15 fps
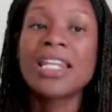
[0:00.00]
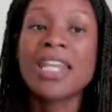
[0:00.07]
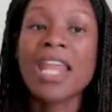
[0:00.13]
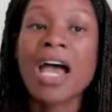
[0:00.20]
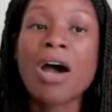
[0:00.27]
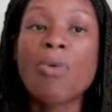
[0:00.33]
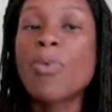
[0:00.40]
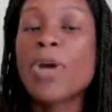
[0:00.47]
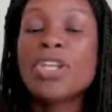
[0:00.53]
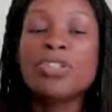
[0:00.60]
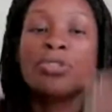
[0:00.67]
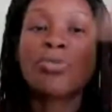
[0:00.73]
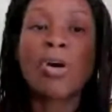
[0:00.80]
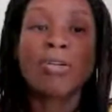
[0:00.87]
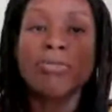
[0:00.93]
Now, when
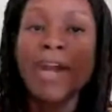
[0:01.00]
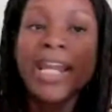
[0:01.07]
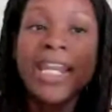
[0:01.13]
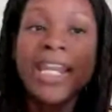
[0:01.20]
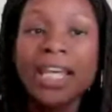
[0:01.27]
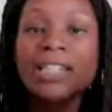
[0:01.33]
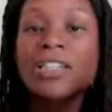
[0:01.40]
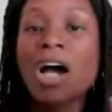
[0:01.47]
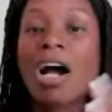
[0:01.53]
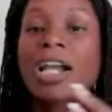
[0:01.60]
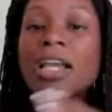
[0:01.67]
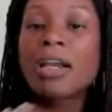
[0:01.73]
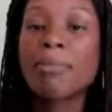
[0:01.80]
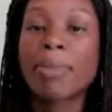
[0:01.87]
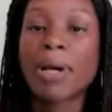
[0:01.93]
you are writing and
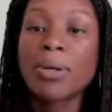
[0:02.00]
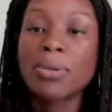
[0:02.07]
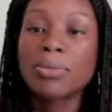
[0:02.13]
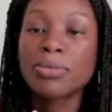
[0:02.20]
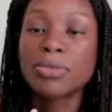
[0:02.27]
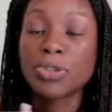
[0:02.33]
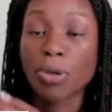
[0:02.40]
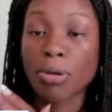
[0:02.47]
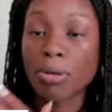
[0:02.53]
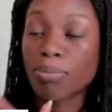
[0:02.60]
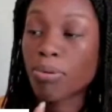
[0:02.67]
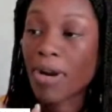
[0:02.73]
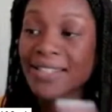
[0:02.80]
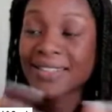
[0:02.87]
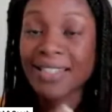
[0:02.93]
talking about your
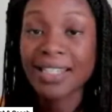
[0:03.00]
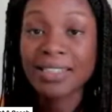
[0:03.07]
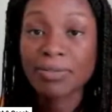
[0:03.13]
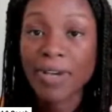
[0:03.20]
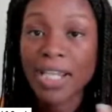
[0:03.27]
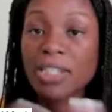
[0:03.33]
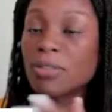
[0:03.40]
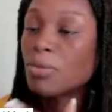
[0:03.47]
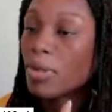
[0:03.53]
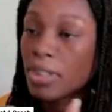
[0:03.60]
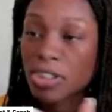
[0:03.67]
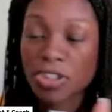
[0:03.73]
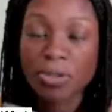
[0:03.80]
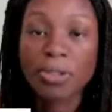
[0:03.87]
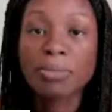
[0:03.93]
process, right, you want
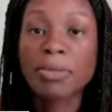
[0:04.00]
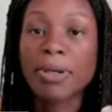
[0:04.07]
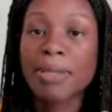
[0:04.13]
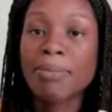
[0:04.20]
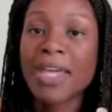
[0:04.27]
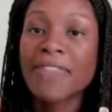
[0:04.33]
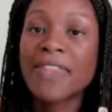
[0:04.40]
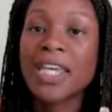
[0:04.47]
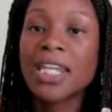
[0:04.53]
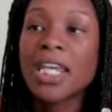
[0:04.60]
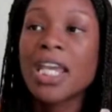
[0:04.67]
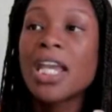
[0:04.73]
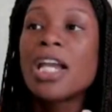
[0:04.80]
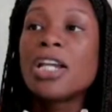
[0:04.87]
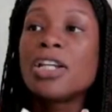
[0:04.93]
to show them a
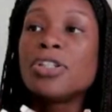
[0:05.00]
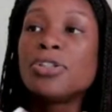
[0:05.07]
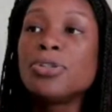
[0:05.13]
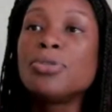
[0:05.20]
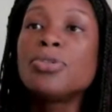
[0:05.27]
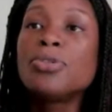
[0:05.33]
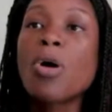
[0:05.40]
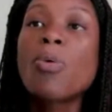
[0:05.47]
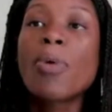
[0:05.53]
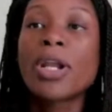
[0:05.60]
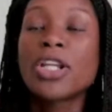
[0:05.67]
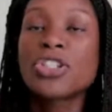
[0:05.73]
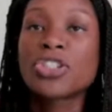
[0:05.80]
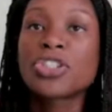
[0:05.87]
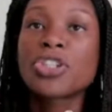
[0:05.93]
method. You don't want
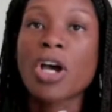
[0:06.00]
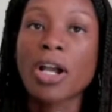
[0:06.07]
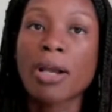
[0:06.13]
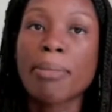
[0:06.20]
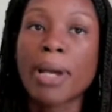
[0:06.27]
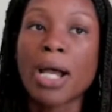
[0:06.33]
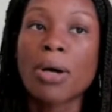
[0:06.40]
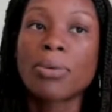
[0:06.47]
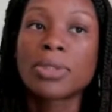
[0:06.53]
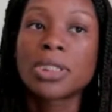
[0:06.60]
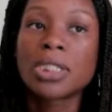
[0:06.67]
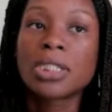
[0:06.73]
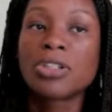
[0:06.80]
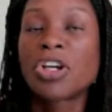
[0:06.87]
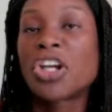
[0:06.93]
to just talk about,
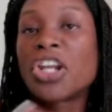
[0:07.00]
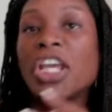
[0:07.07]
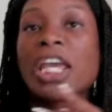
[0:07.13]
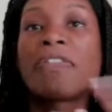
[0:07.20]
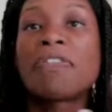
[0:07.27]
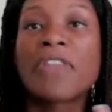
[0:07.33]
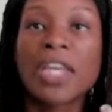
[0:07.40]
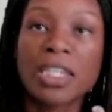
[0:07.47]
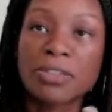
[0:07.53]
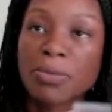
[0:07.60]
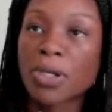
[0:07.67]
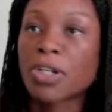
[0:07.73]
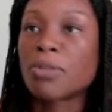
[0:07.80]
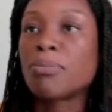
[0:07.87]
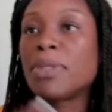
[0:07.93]
you're going to get this.
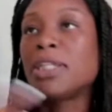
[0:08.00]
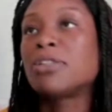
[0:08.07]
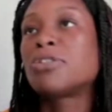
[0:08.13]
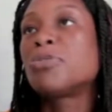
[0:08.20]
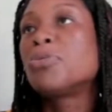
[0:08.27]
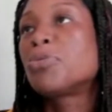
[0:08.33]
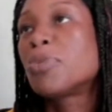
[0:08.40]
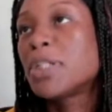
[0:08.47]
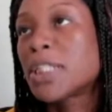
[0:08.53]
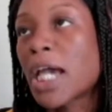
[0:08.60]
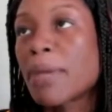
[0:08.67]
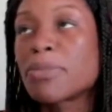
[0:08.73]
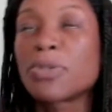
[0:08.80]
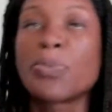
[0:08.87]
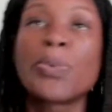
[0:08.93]
We're going to meet 2-3
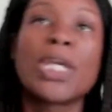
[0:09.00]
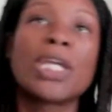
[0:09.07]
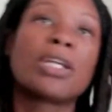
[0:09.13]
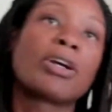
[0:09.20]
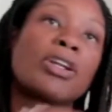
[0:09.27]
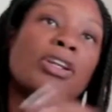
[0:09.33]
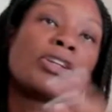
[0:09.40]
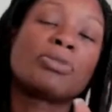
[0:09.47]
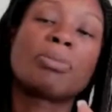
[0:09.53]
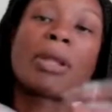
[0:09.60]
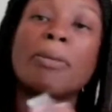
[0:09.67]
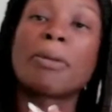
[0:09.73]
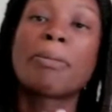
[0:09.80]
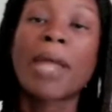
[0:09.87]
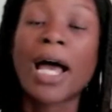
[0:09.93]
times a week. You're going to do
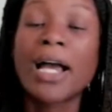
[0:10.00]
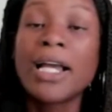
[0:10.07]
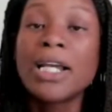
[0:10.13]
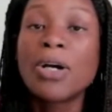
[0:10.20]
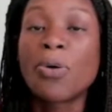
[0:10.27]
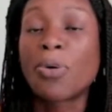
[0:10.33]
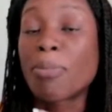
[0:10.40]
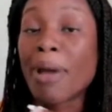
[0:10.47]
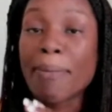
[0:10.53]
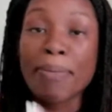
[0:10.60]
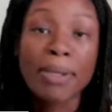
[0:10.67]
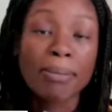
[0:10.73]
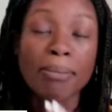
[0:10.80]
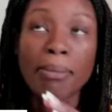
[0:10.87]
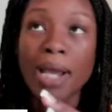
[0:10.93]
blah, blah, blah. Or
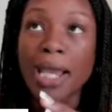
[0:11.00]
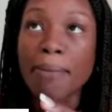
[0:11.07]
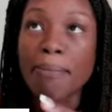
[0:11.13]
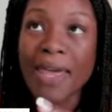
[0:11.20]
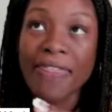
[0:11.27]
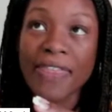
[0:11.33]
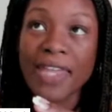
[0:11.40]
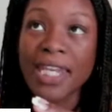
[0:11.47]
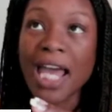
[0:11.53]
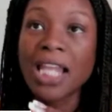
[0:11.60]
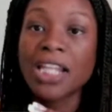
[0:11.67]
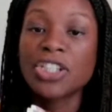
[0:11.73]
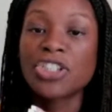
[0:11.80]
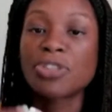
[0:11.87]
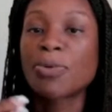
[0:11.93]
my
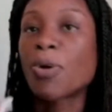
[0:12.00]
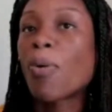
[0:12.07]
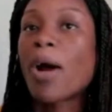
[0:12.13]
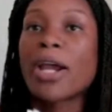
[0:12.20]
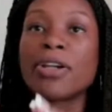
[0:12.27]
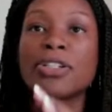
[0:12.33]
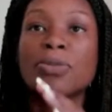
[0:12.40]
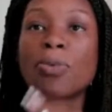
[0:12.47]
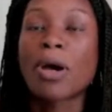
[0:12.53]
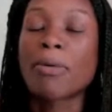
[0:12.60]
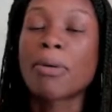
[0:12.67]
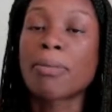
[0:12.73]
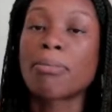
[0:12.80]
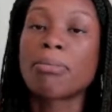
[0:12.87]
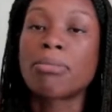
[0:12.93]
methodology requires blah,
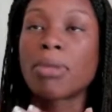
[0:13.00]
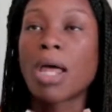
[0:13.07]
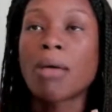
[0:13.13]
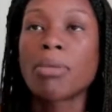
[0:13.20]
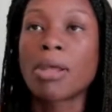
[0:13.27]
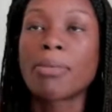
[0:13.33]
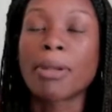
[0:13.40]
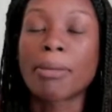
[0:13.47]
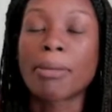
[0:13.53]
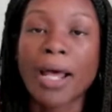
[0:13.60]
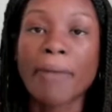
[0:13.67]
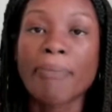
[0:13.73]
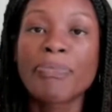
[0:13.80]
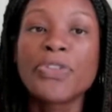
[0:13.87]
blah, blah, blah, blah, blah.